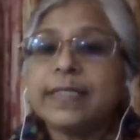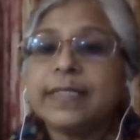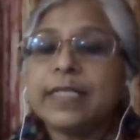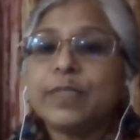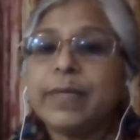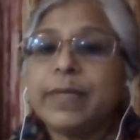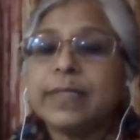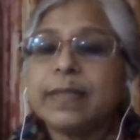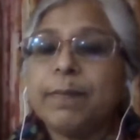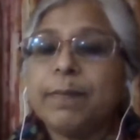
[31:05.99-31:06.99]

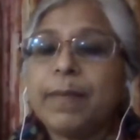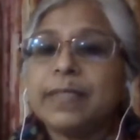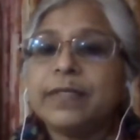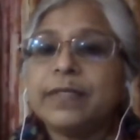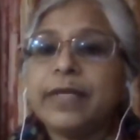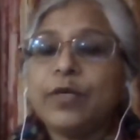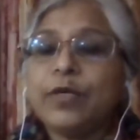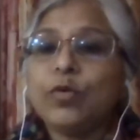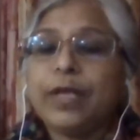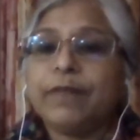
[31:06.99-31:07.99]
assessments compulsory
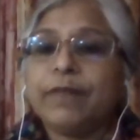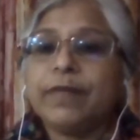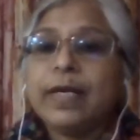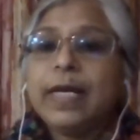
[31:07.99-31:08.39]
to give?